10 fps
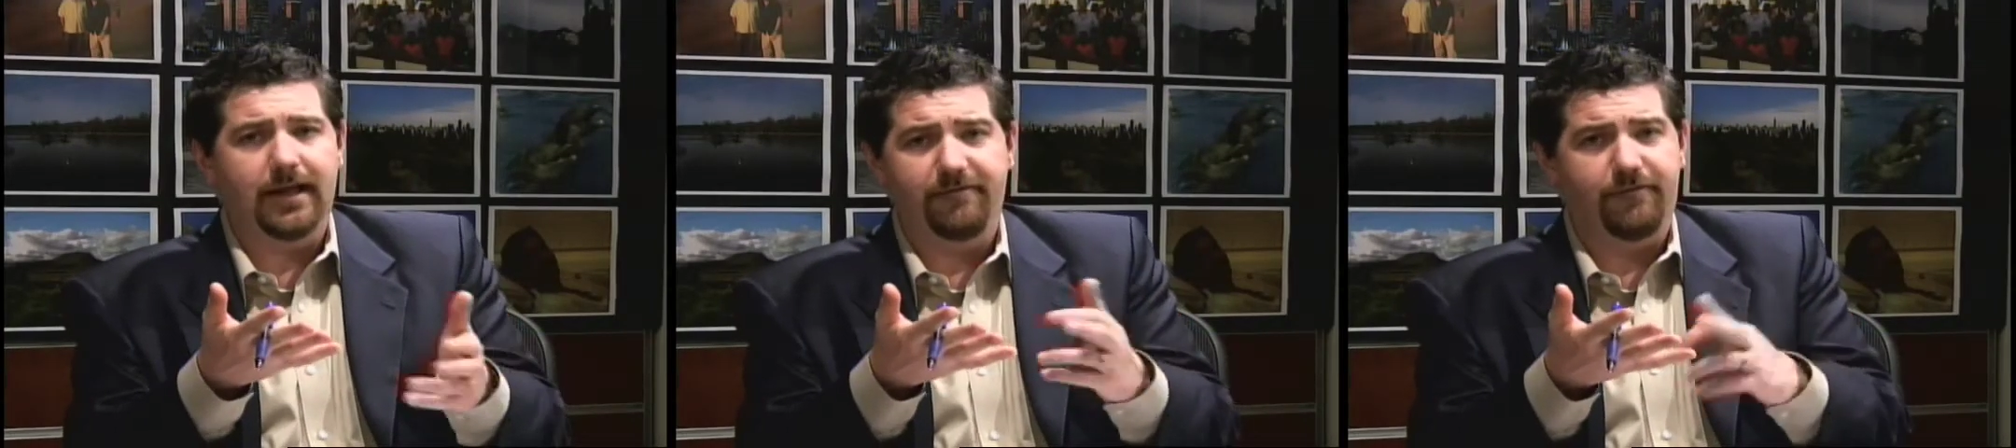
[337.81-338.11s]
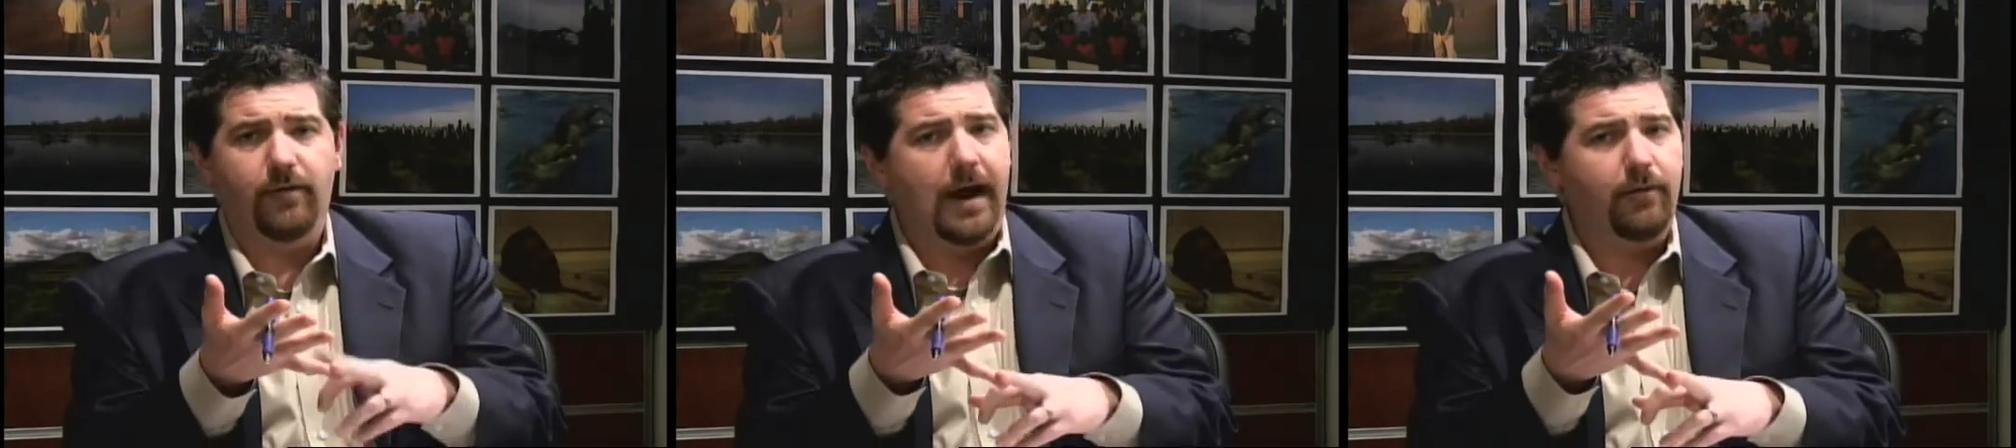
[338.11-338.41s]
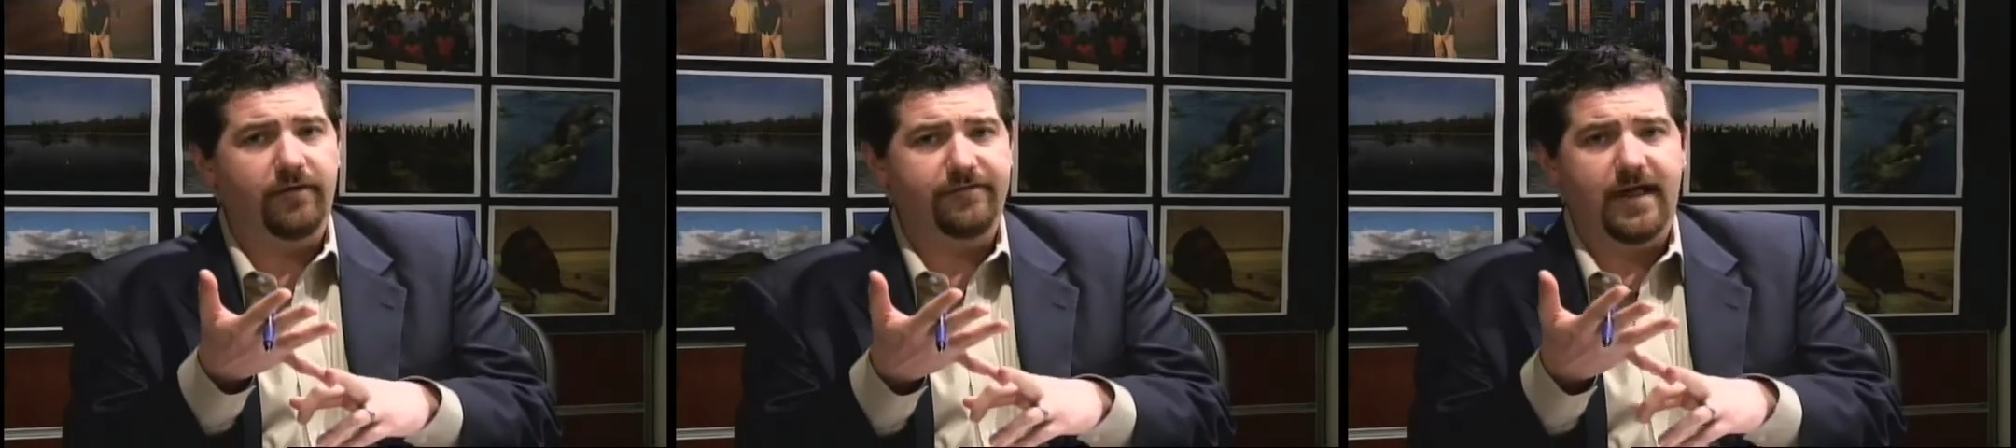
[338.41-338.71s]
like a hmm.
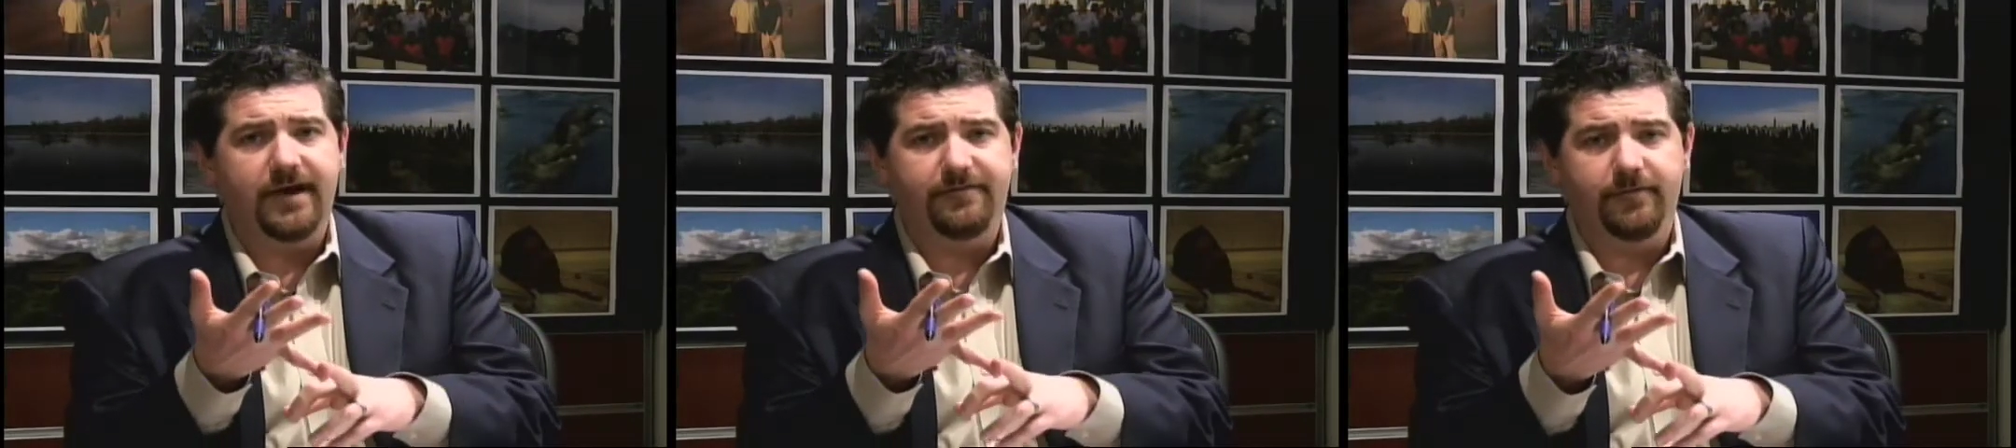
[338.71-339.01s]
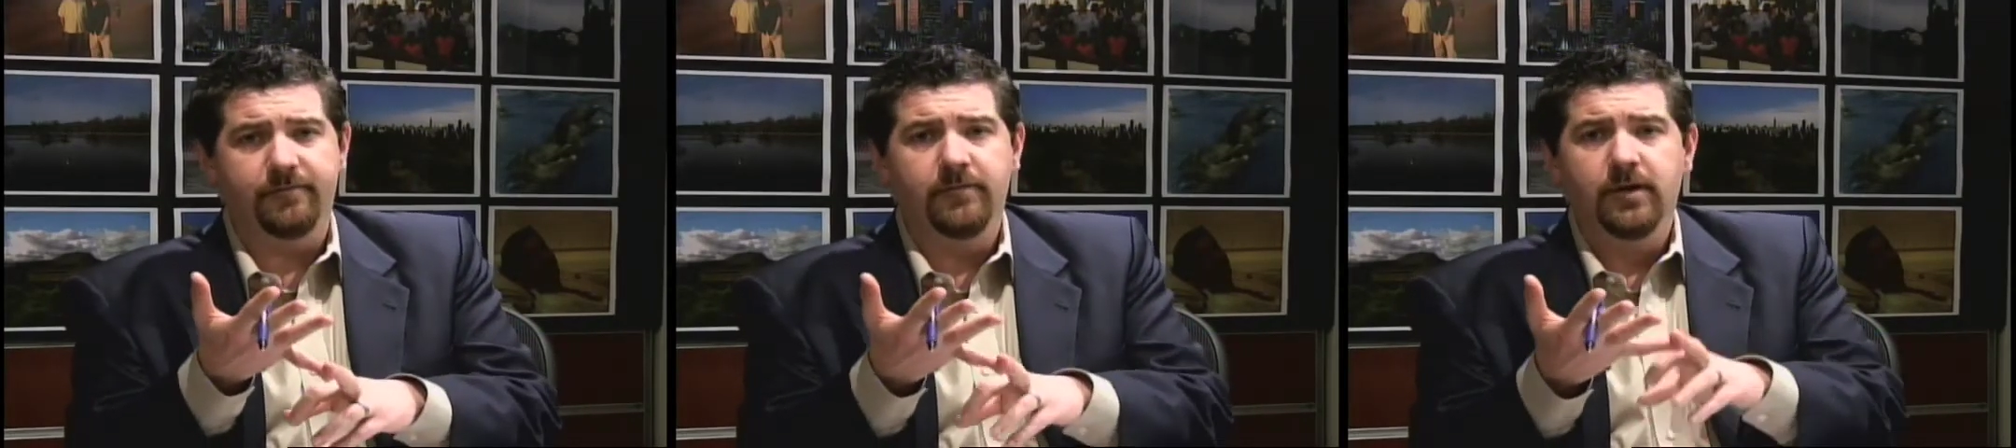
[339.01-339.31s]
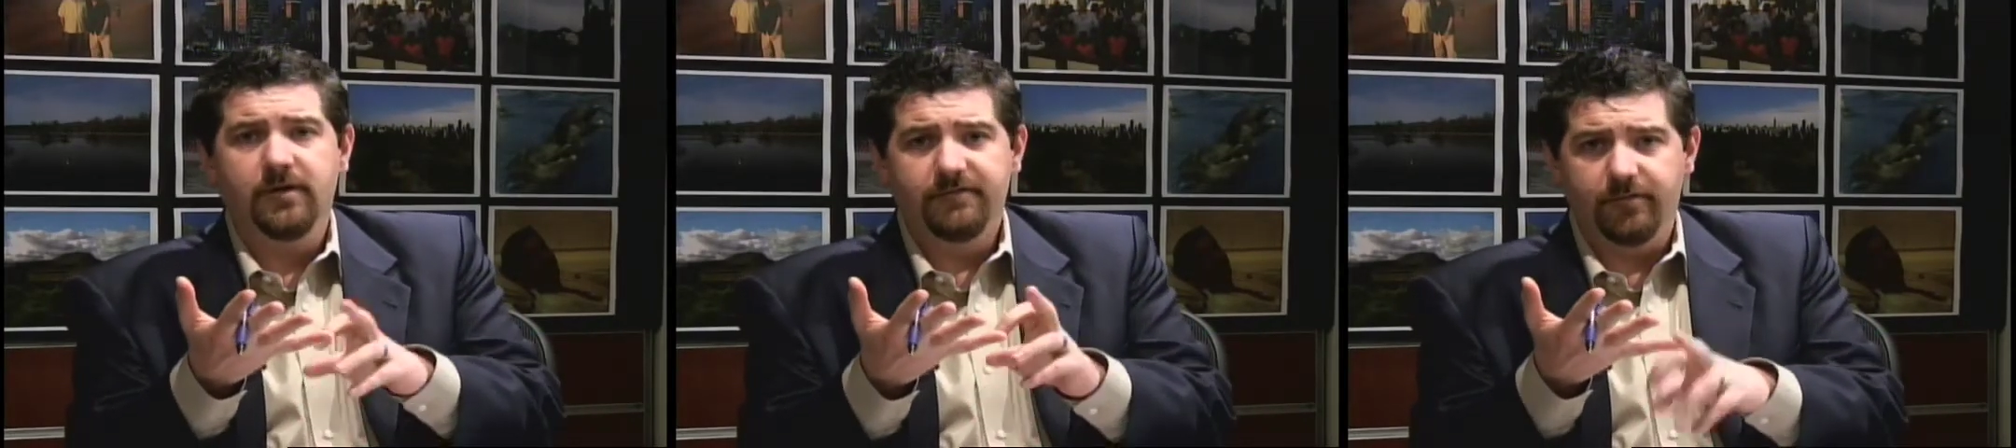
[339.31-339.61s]
four-hour flight from
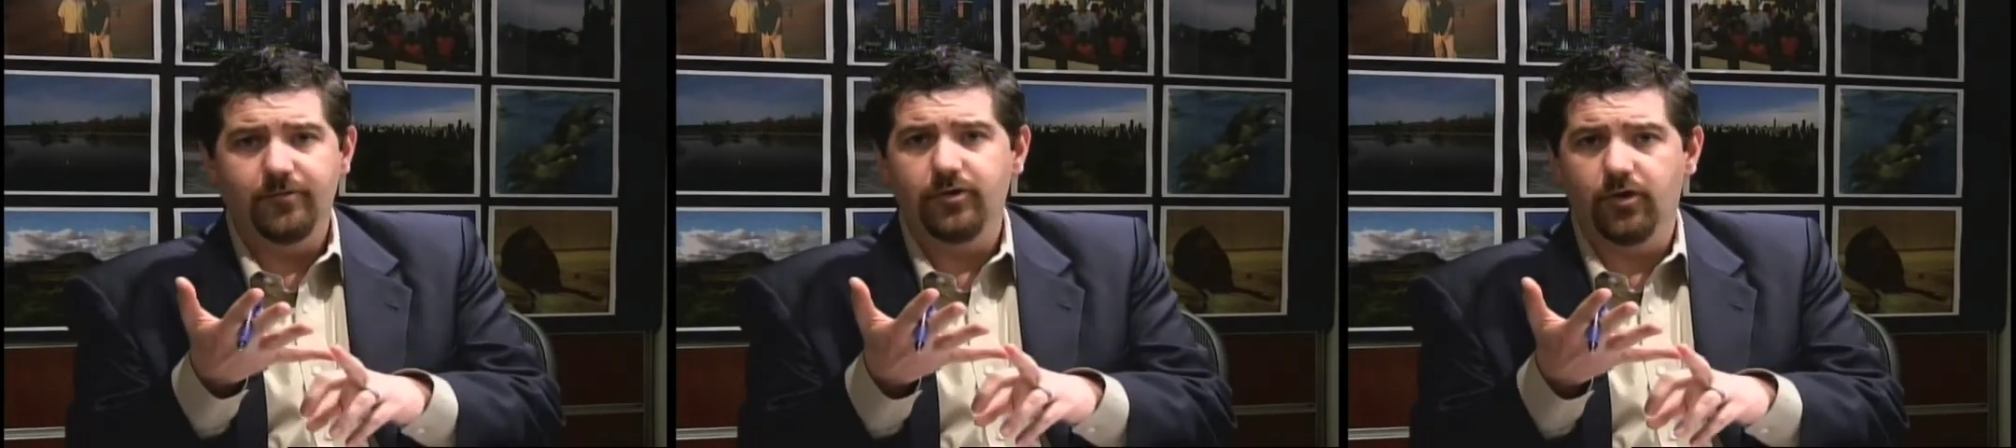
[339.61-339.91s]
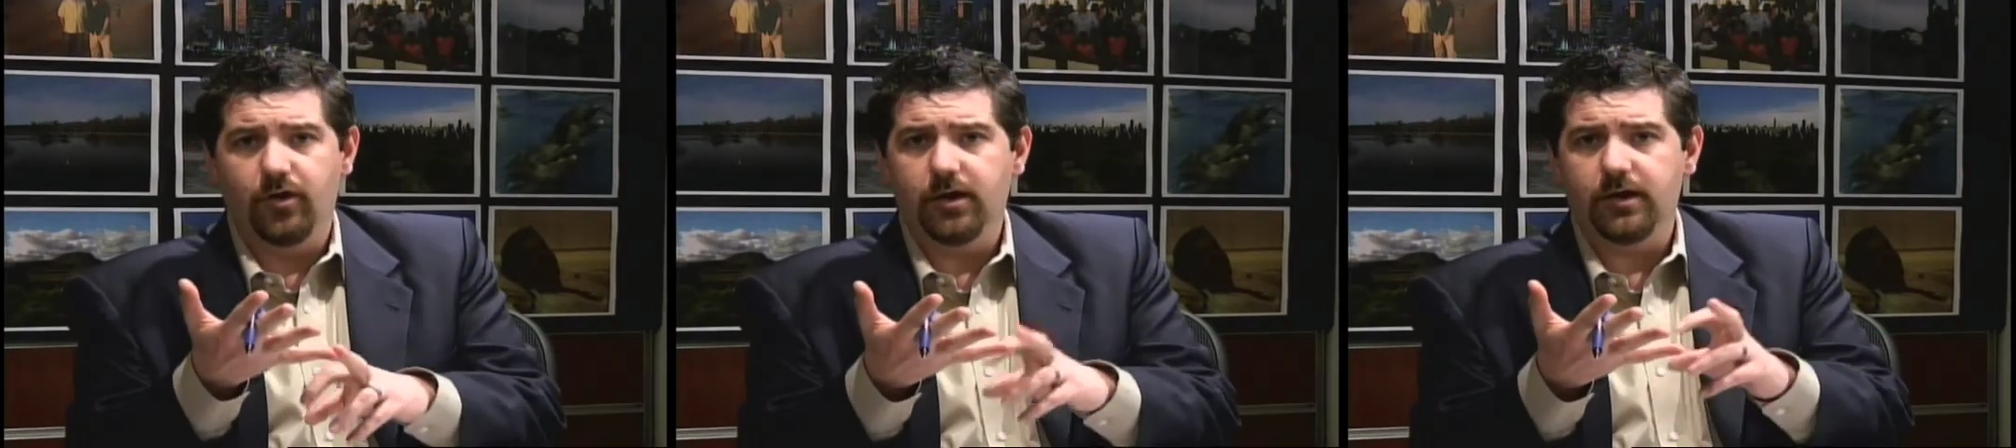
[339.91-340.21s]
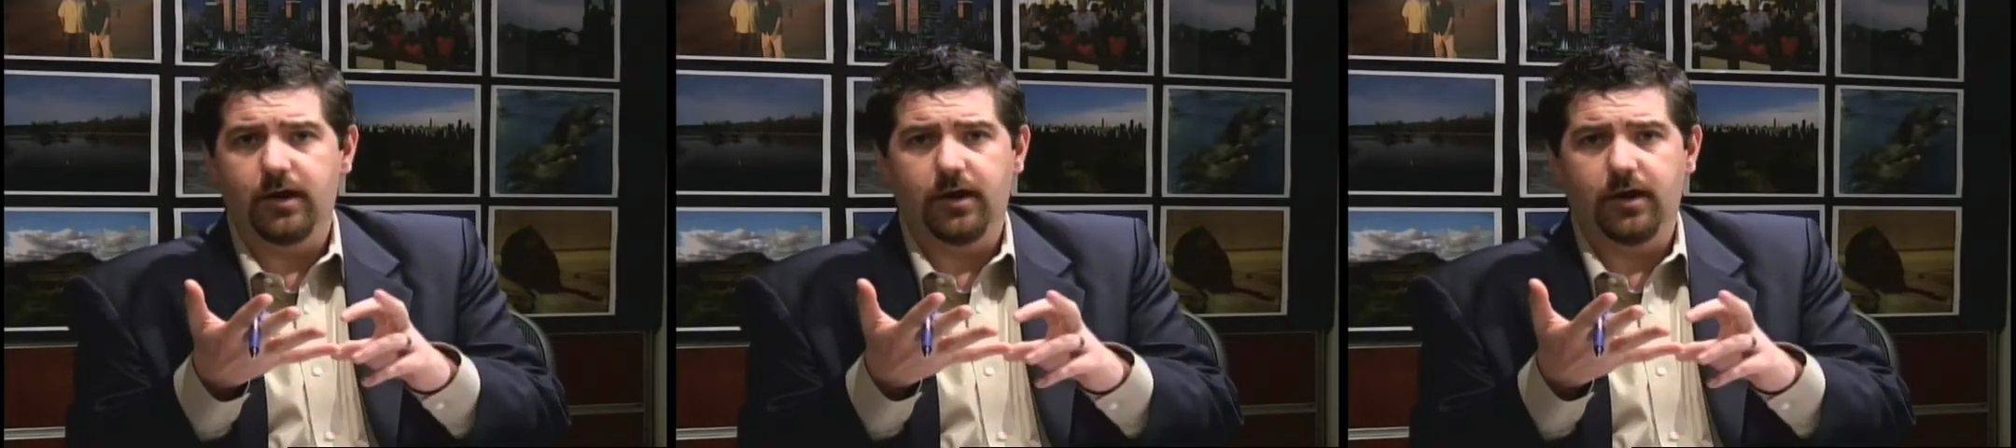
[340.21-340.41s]
from New York.